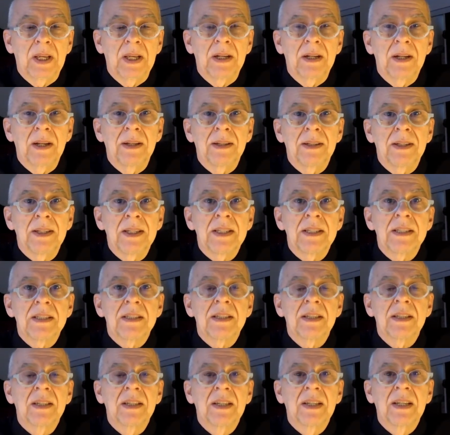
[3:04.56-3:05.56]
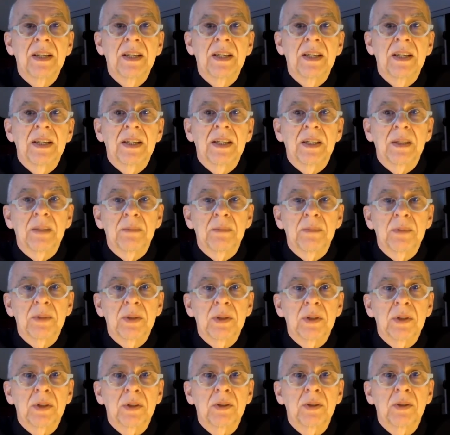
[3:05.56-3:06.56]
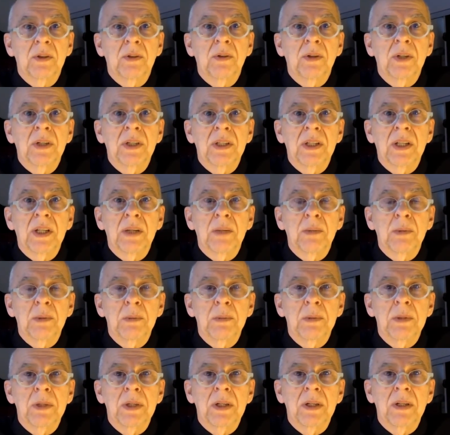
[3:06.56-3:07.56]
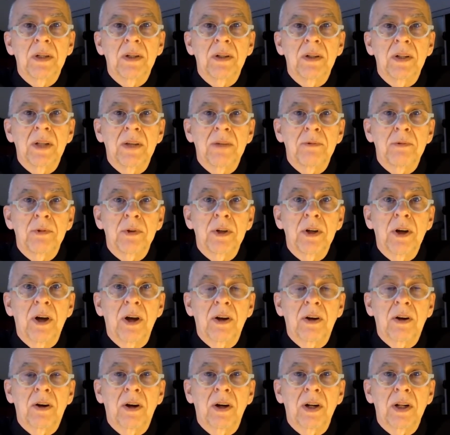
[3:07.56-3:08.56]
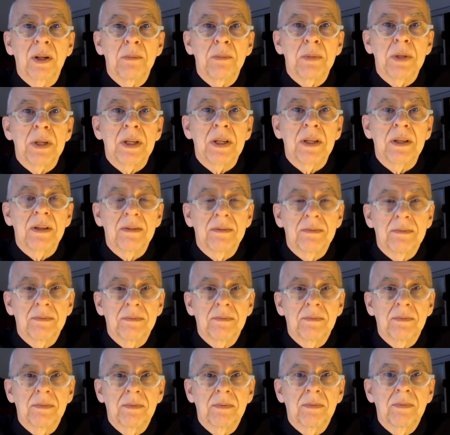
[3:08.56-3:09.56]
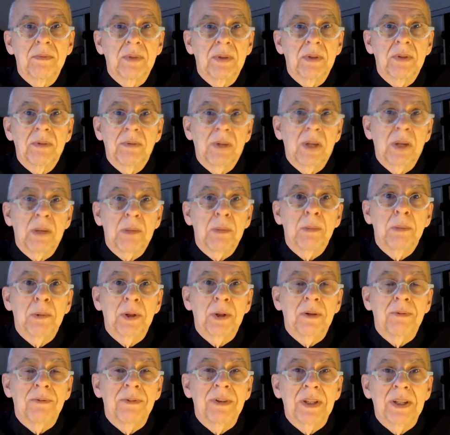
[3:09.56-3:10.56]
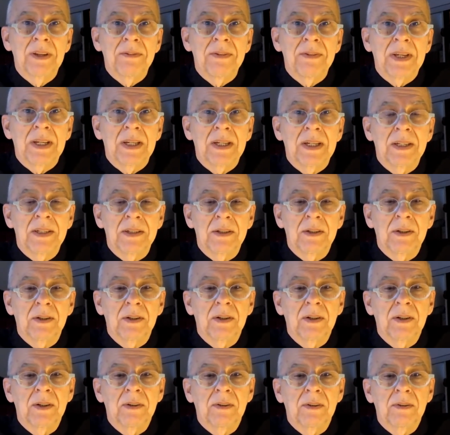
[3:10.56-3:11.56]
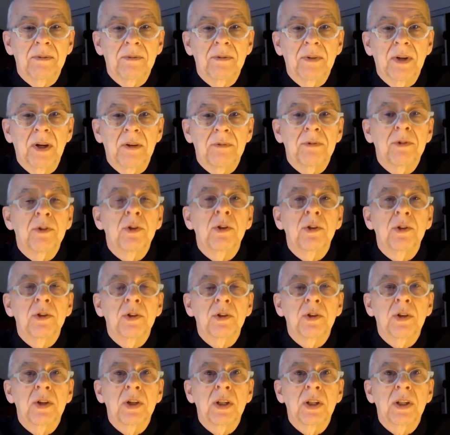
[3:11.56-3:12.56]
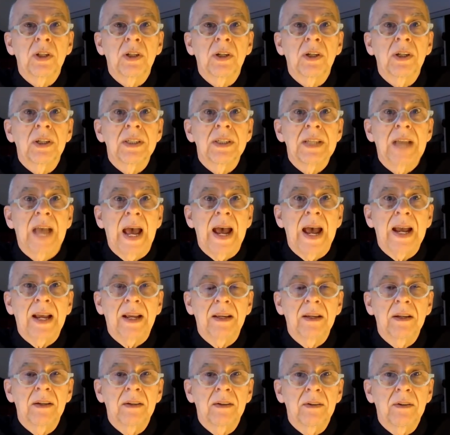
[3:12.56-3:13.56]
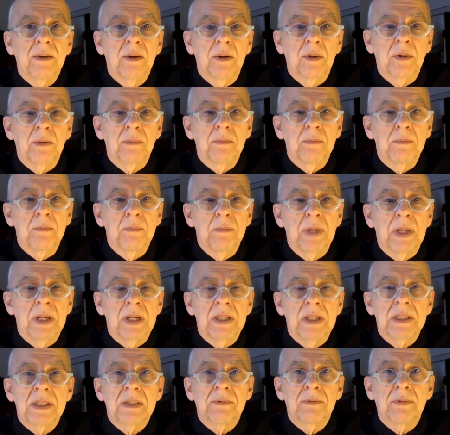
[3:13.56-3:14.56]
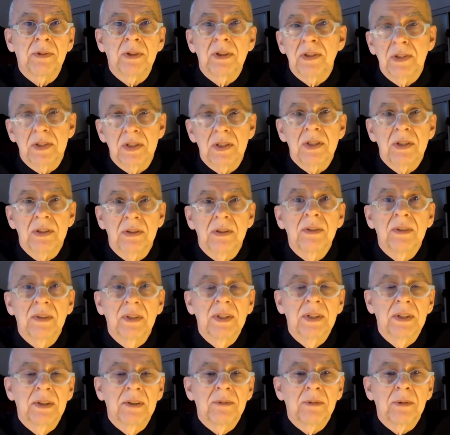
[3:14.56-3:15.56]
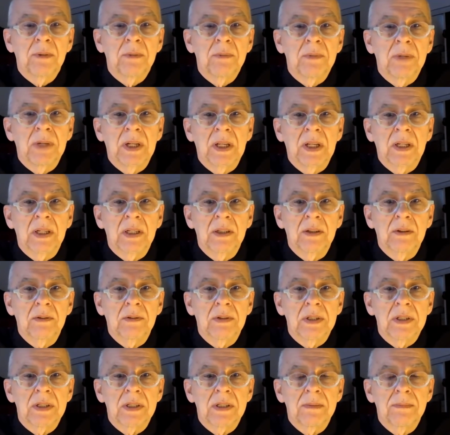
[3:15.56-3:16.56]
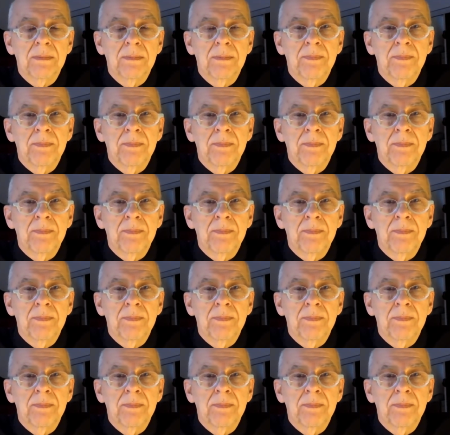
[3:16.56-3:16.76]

it at least um, to the degree that it would be life would not hardly be capable of living under a, a full nuclear attack on many fronts from many countries.